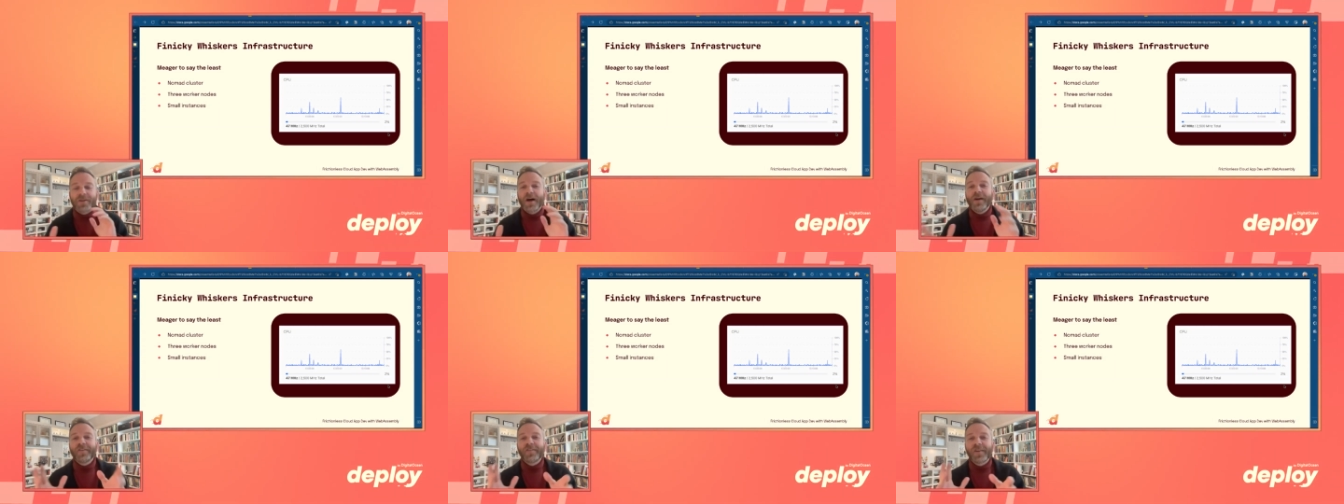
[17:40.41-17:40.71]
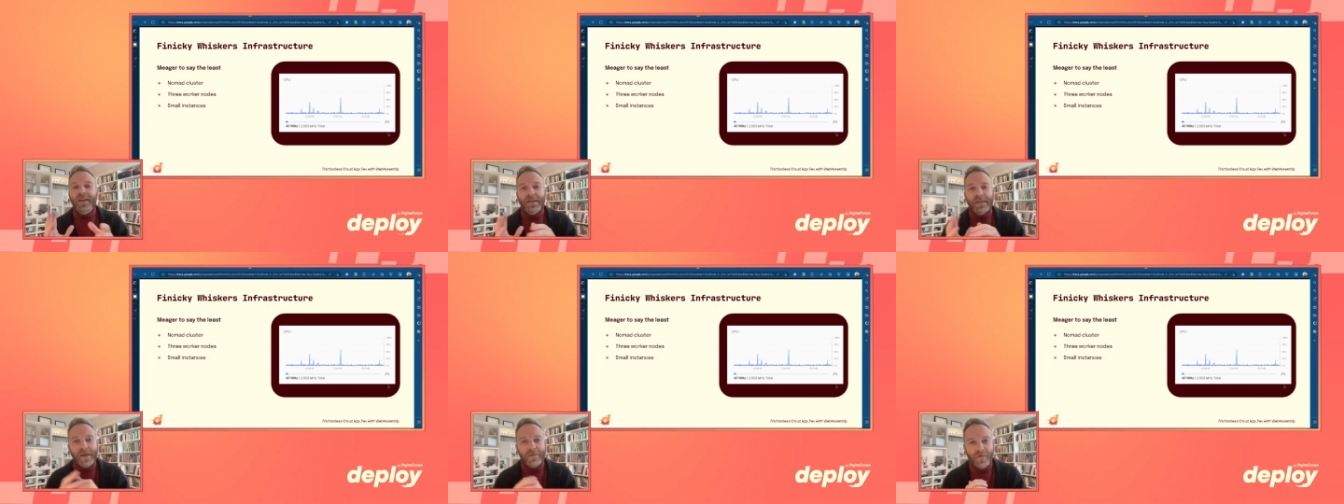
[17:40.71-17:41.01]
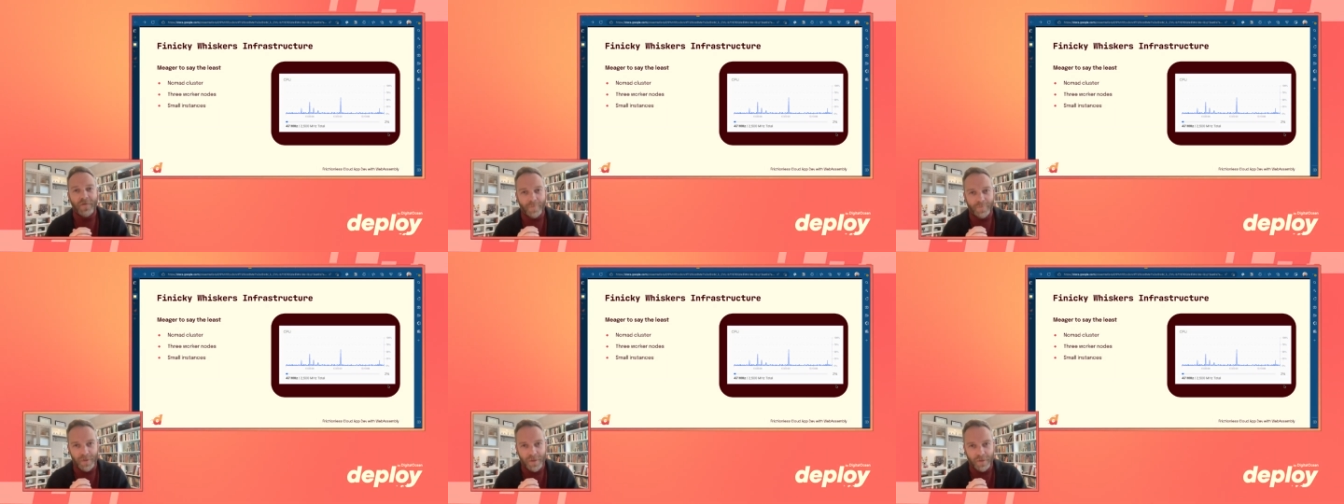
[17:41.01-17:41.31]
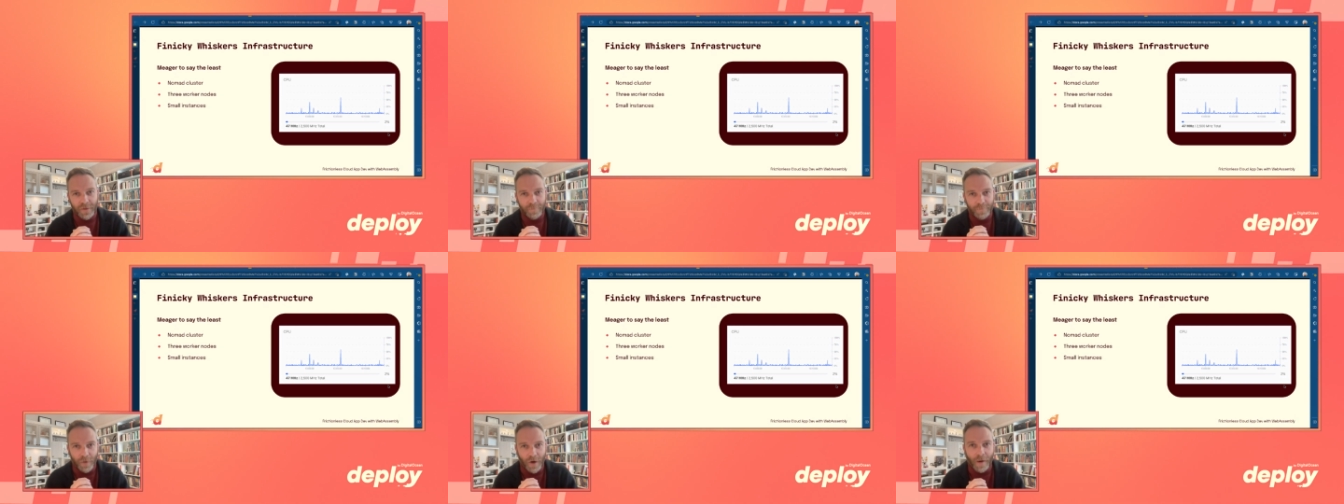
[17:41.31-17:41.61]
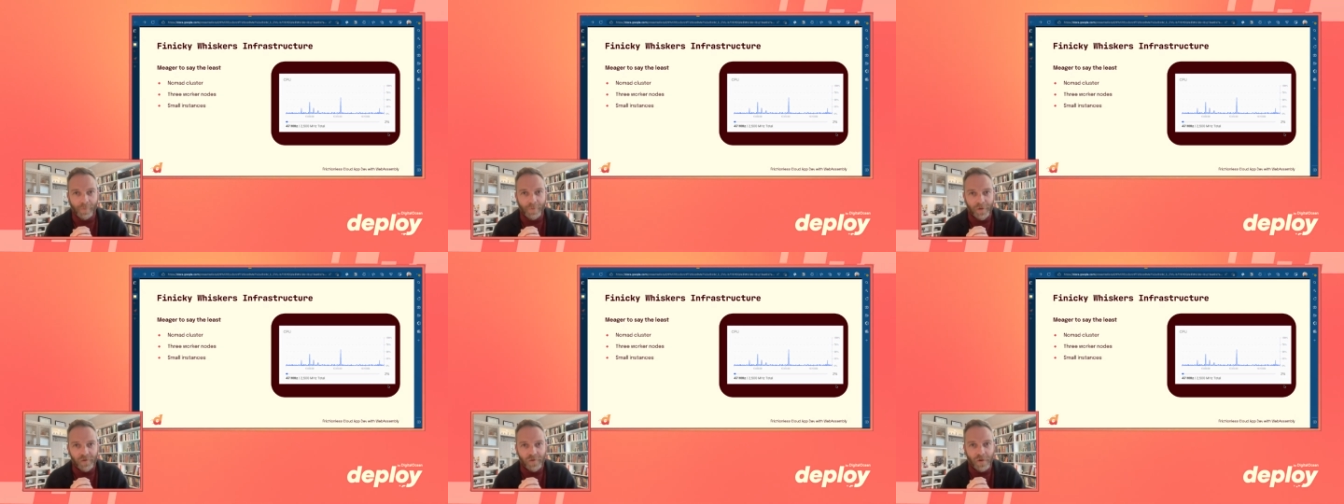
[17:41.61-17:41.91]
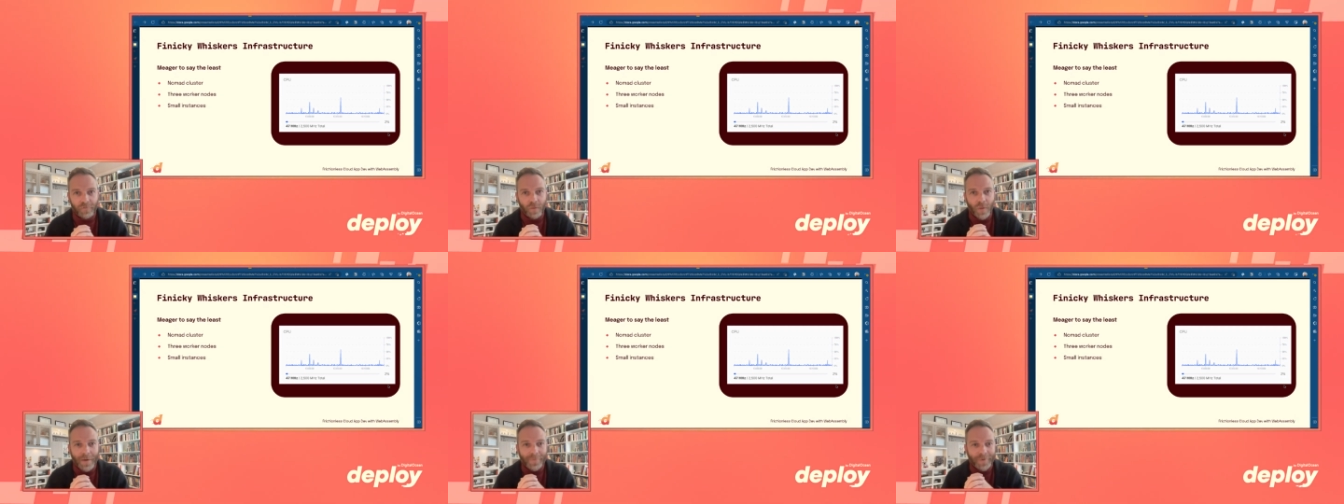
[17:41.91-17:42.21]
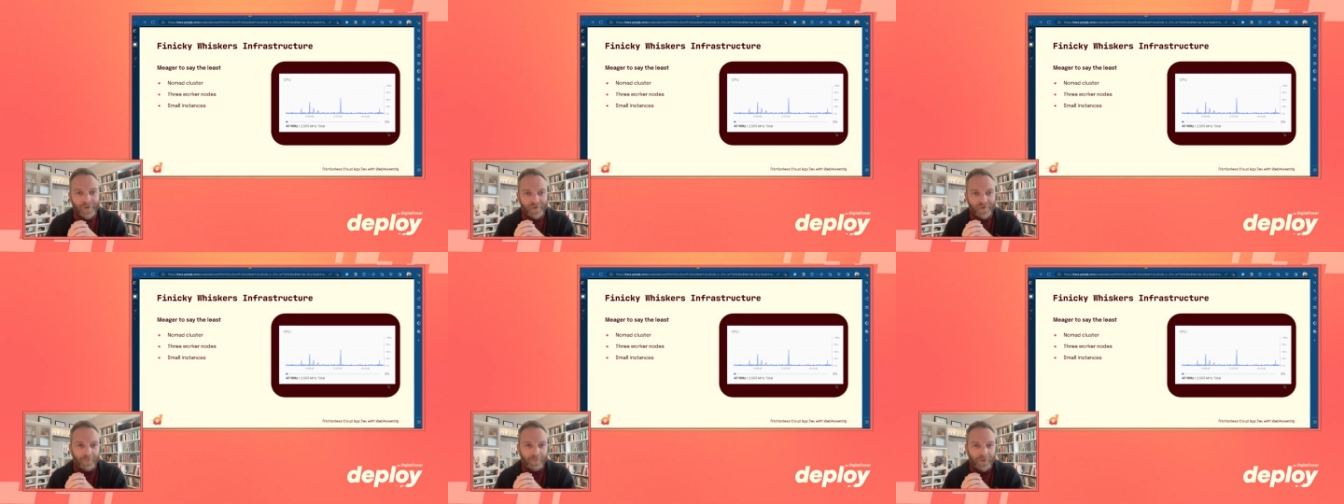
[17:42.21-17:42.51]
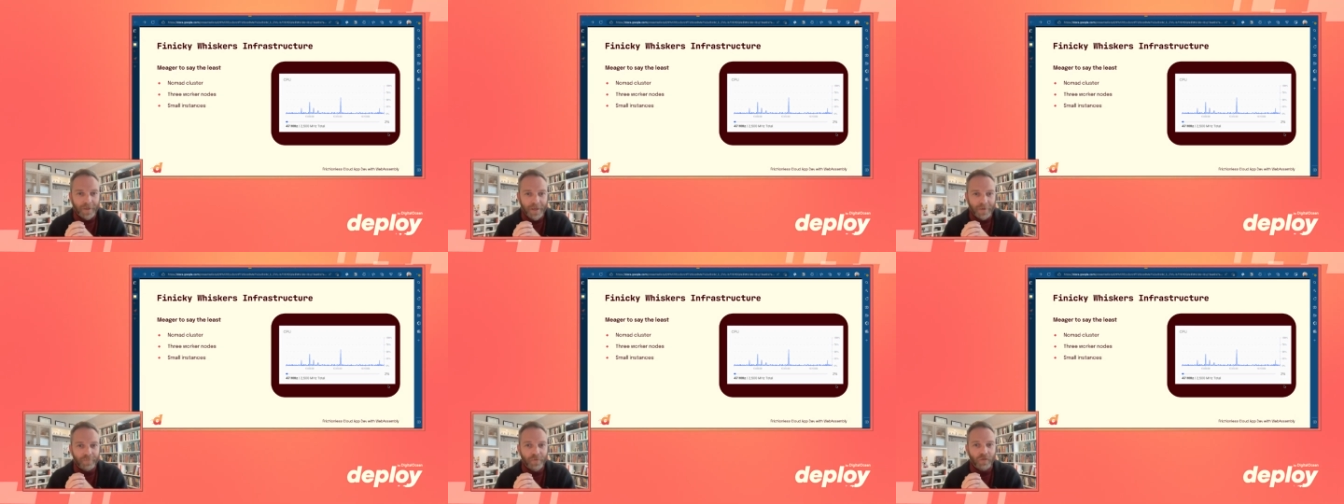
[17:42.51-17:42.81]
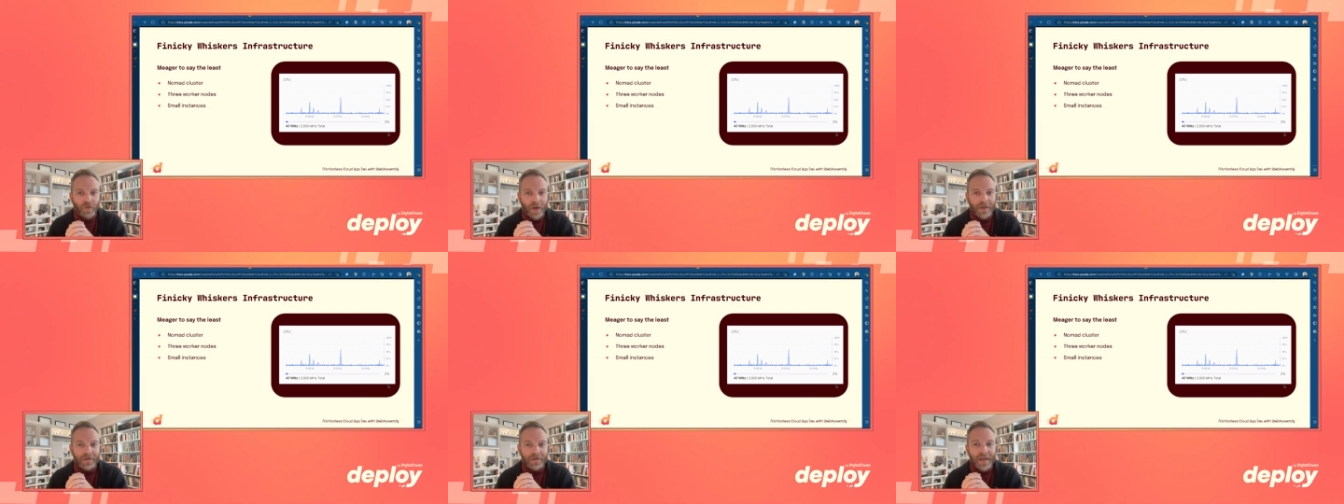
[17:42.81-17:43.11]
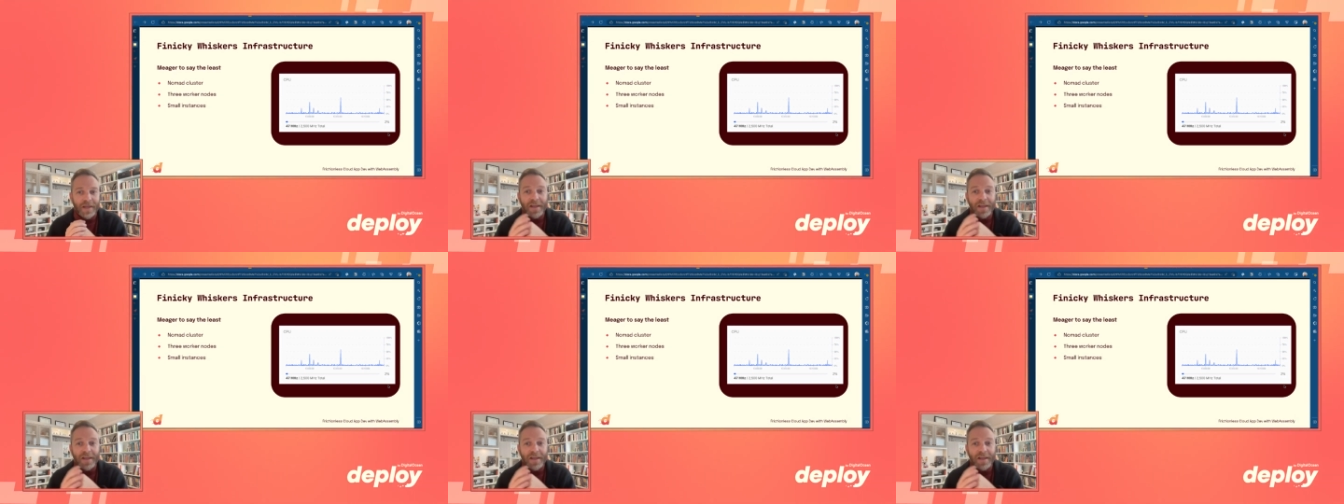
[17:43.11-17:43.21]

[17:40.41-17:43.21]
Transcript: does it live up to the promise of WebAssembly, right?